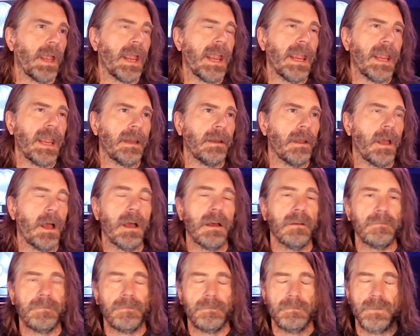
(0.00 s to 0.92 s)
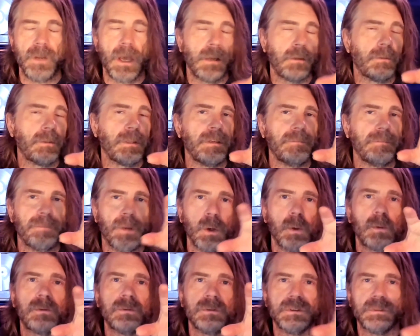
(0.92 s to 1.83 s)
And of not only
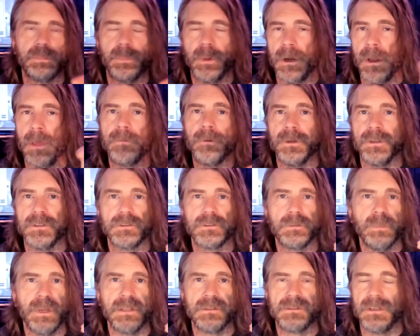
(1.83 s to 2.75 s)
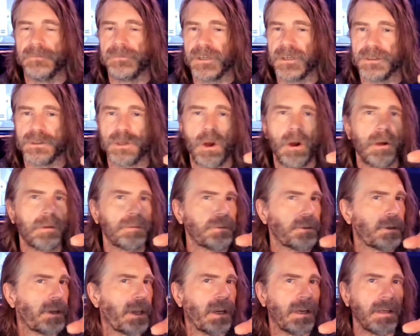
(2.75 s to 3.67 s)
vocals, but other instruments. If guitars
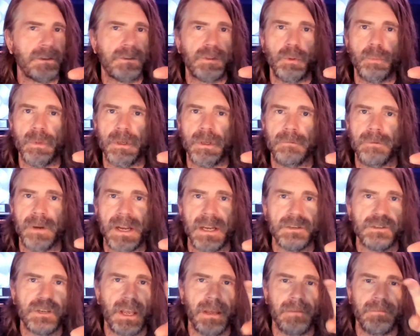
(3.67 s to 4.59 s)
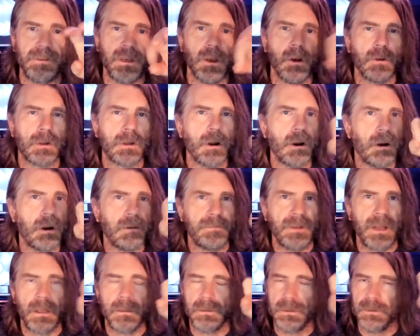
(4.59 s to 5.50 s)
are getting too mid-range heavy, I'll carve
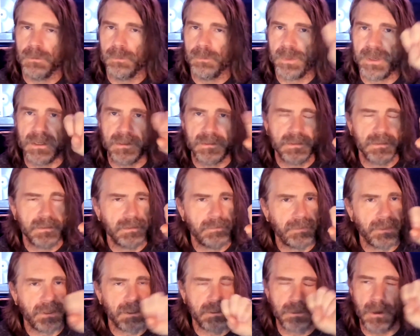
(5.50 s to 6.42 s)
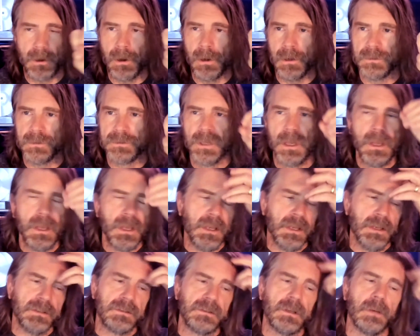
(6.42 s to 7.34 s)
out little pieces of the guitars.
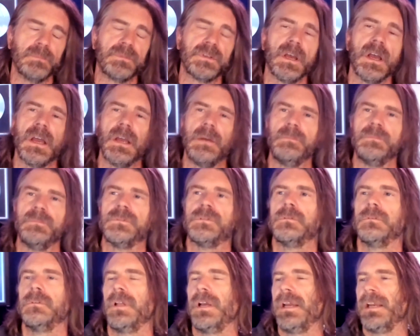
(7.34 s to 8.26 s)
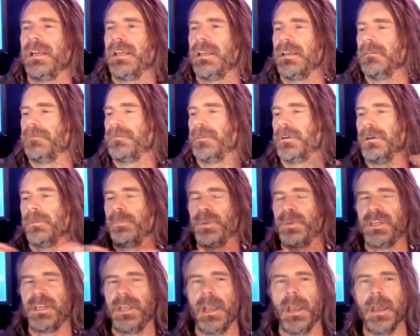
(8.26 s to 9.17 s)
Sometimes, like if a
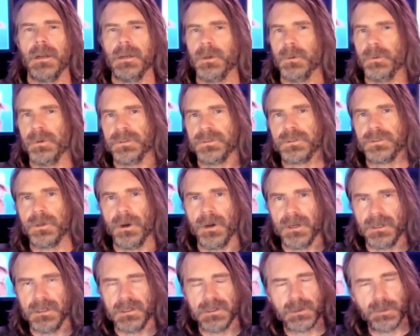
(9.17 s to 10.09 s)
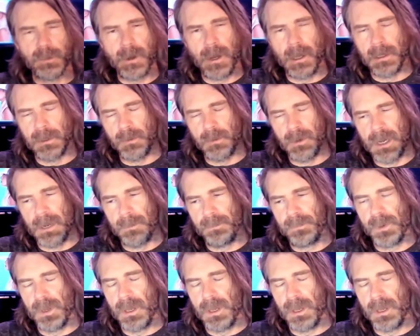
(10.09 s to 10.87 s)
piano is starting to swallow up